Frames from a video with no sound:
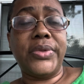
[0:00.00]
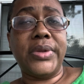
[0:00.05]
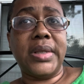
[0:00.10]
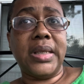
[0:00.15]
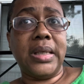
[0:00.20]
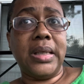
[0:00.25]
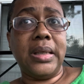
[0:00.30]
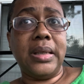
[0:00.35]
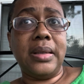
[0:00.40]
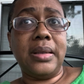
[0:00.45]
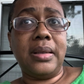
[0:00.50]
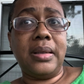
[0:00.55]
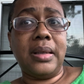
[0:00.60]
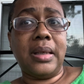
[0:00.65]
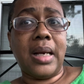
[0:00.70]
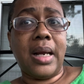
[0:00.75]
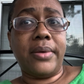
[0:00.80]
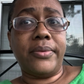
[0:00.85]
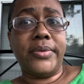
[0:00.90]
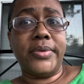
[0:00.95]
think
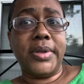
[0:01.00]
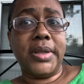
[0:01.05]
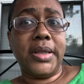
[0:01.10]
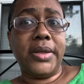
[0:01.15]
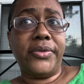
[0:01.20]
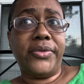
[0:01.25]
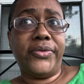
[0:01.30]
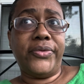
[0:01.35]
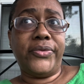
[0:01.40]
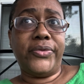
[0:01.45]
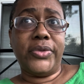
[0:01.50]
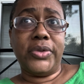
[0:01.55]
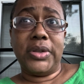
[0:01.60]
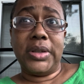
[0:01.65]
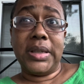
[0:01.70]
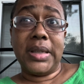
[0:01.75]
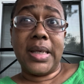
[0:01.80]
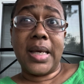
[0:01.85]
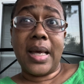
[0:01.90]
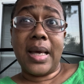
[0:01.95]
that I really
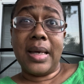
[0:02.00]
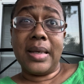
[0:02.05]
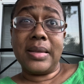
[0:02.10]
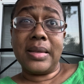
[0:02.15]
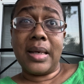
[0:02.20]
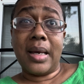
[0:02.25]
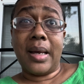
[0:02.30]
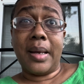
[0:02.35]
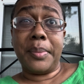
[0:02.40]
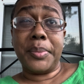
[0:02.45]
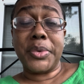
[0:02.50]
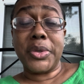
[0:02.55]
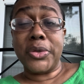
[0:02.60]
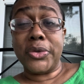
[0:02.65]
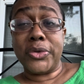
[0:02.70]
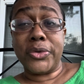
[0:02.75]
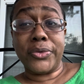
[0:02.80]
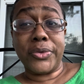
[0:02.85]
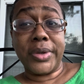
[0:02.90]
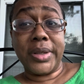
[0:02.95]
fully had time to
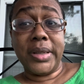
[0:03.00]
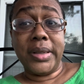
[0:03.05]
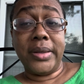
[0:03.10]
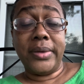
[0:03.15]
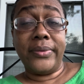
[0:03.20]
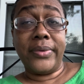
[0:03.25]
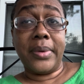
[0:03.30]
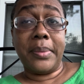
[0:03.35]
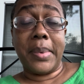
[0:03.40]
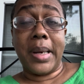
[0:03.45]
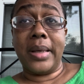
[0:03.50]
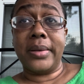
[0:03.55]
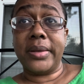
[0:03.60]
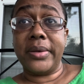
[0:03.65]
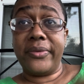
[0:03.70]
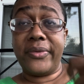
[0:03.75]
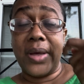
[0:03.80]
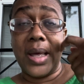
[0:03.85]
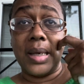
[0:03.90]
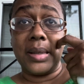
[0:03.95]
grieve about the
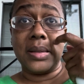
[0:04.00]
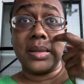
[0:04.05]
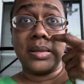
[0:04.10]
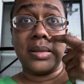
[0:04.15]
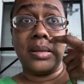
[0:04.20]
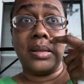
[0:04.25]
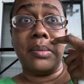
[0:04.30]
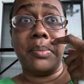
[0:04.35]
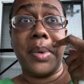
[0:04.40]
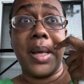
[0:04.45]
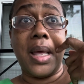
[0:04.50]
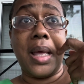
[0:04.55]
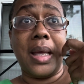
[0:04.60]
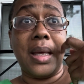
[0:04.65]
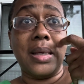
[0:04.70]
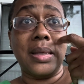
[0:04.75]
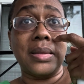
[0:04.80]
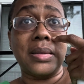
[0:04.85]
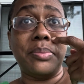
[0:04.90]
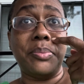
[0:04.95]
fact that she had
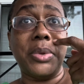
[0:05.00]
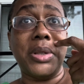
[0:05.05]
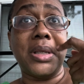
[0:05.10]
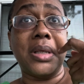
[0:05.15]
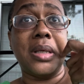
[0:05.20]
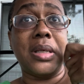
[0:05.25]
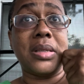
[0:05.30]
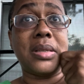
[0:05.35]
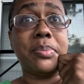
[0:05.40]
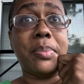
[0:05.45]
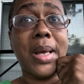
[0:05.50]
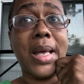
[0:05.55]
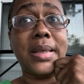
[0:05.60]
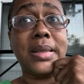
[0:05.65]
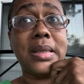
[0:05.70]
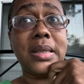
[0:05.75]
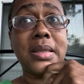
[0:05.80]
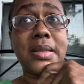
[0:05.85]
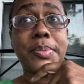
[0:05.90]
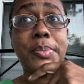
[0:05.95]
passed, because by
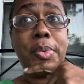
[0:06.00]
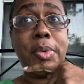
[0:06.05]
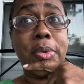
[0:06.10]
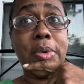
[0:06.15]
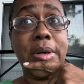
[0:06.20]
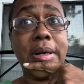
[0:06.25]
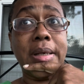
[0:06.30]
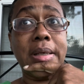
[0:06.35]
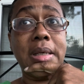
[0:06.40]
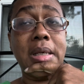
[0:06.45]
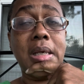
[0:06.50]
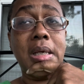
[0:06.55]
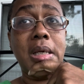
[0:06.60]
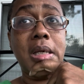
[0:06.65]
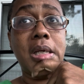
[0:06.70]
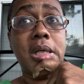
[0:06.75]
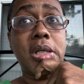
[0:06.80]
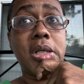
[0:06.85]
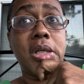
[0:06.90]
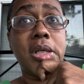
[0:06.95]
this point,
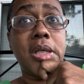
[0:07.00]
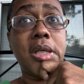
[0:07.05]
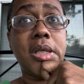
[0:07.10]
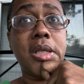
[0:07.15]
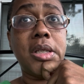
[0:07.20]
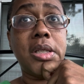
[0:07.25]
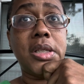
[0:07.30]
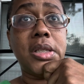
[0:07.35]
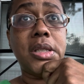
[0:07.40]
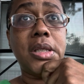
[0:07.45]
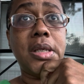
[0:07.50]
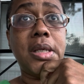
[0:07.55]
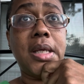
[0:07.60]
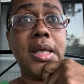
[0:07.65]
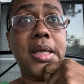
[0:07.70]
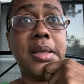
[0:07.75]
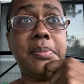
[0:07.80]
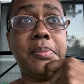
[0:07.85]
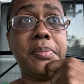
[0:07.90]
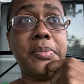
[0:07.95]

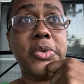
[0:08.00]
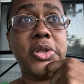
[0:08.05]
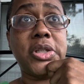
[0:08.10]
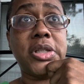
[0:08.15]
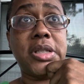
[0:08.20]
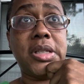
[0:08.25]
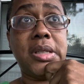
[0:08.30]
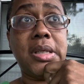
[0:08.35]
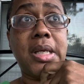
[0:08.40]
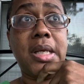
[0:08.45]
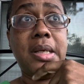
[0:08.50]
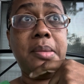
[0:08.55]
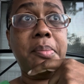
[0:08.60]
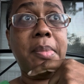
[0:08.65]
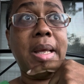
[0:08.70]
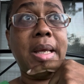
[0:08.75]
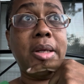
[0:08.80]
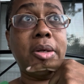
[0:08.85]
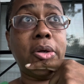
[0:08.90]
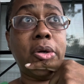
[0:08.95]
it she it
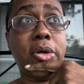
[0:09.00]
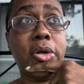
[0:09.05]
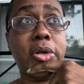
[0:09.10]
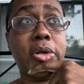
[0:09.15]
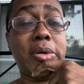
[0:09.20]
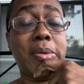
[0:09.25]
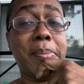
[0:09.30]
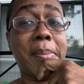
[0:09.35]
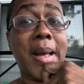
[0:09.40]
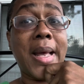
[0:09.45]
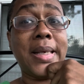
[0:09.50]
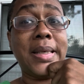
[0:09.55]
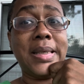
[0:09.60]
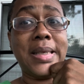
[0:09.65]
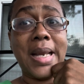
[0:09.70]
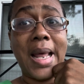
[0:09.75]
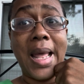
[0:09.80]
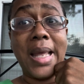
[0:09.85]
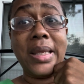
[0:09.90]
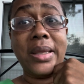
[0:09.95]
made her my
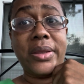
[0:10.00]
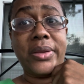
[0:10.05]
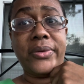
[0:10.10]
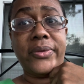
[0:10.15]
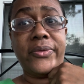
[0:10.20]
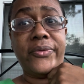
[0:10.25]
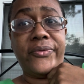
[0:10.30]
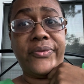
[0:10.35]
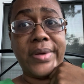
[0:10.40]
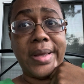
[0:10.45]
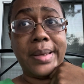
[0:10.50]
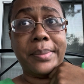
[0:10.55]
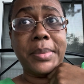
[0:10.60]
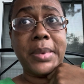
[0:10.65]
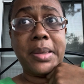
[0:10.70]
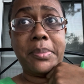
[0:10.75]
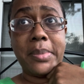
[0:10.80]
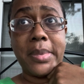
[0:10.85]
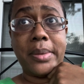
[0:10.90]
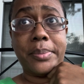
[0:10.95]
ninth
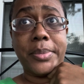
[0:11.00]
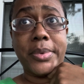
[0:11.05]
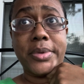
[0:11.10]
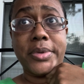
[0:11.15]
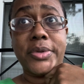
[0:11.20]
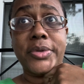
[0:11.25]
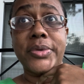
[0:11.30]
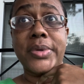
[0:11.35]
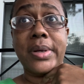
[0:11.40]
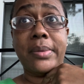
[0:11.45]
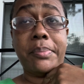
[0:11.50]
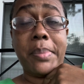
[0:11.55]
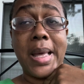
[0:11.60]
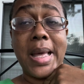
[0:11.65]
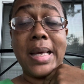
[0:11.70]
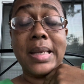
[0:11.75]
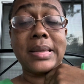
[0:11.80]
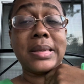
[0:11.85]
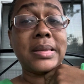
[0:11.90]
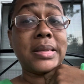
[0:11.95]
family member to have
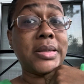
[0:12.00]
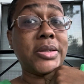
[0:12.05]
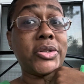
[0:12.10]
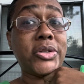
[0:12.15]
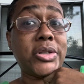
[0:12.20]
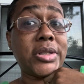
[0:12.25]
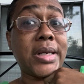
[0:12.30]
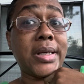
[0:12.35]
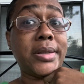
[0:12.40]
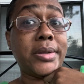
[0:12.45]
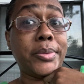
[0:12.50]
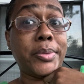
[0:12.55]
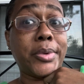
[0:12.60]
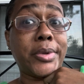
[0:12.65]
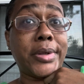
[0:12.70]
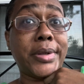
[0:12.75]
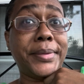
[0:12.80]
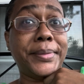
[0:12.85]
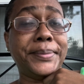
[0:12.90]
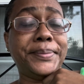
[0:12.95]
passed since January.